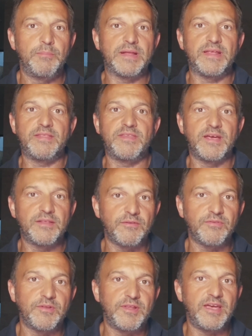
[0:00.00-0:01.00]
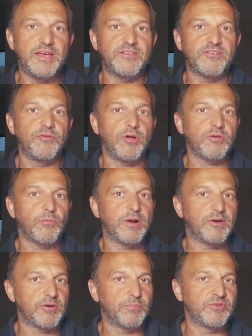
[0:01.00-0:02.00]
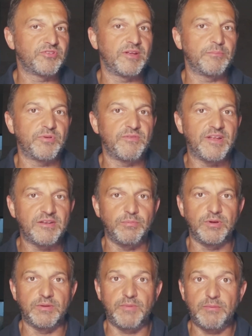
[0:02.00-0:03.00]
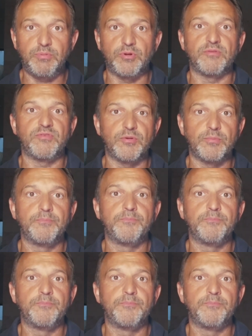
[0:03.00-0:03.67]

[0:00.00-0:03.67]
But at the end of the day, it's not 100% preventable in my point of view.